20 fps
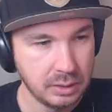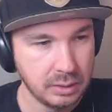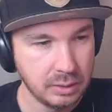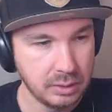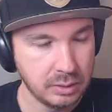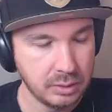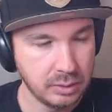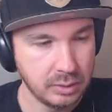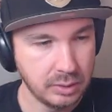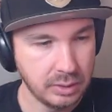
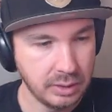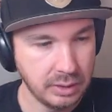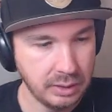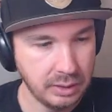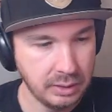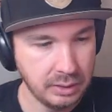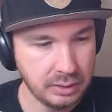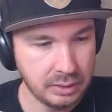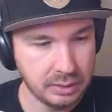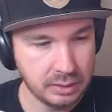
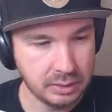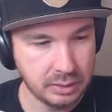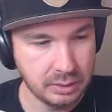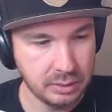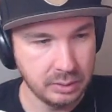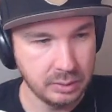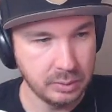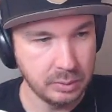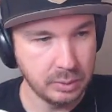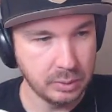Alright,
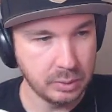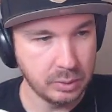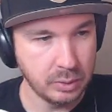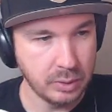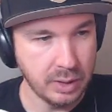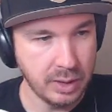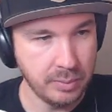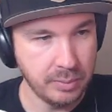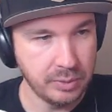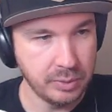so we'll
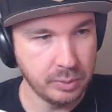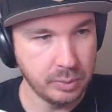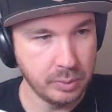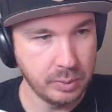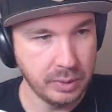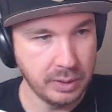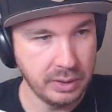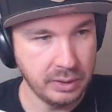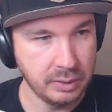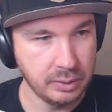grab the
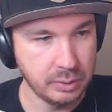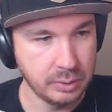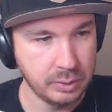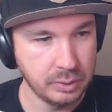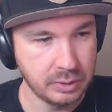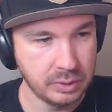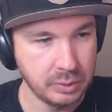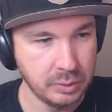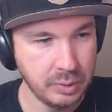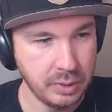Wailord.
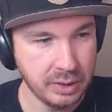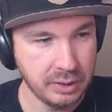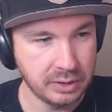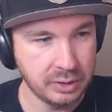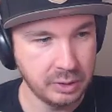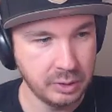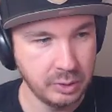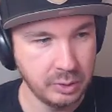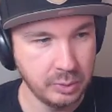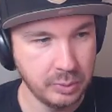So next
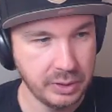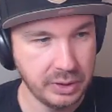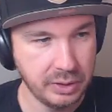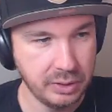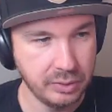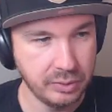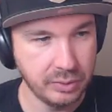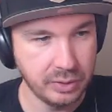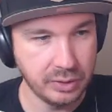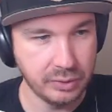turn we can
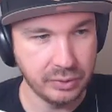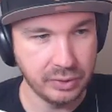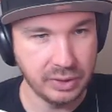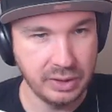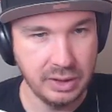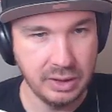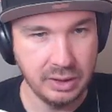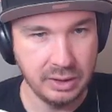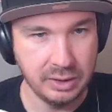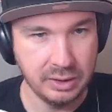evolve
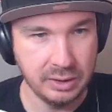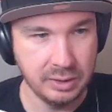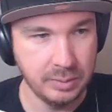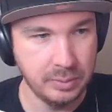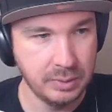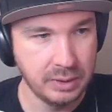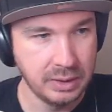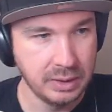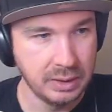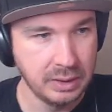
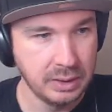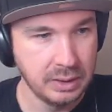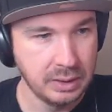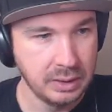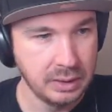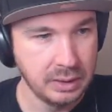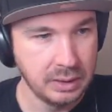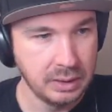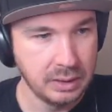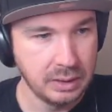him.
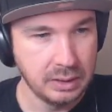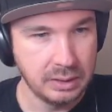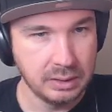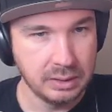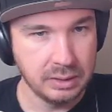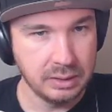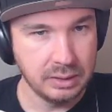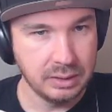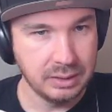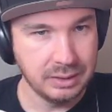
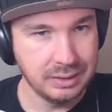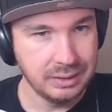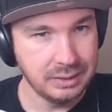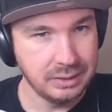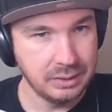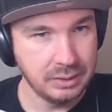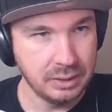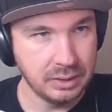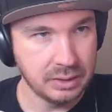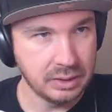
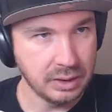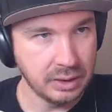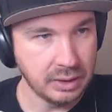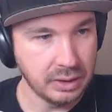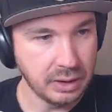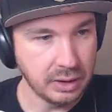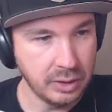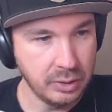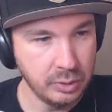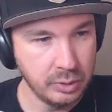Unless I get
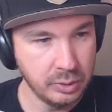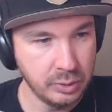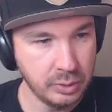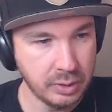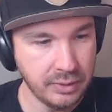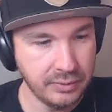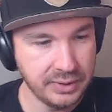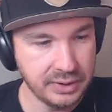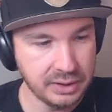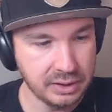Ionoed,
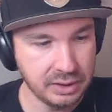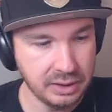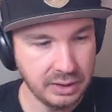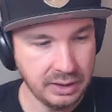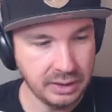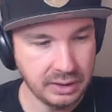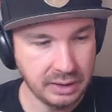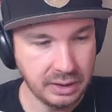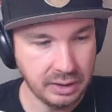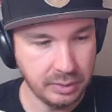
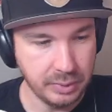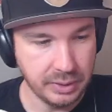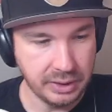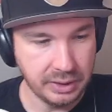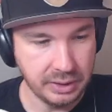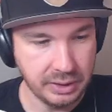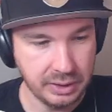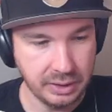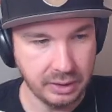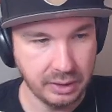obviously, and then we
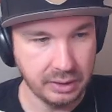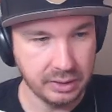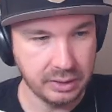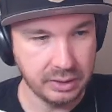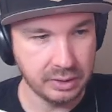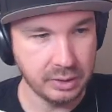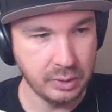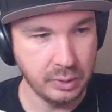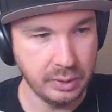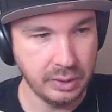can
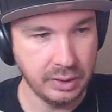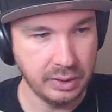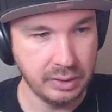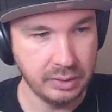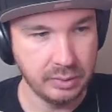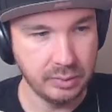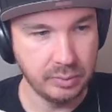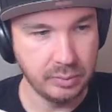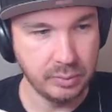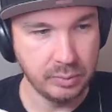just go ahead
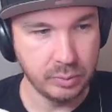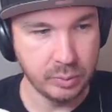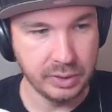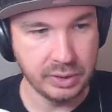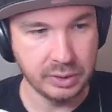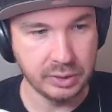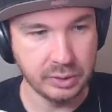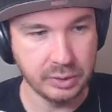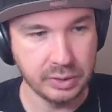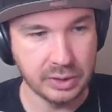and
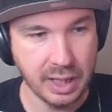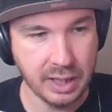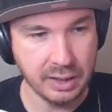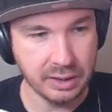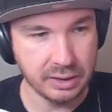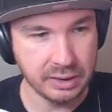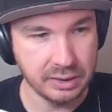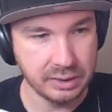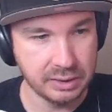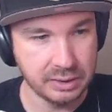research out
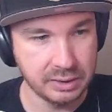of this.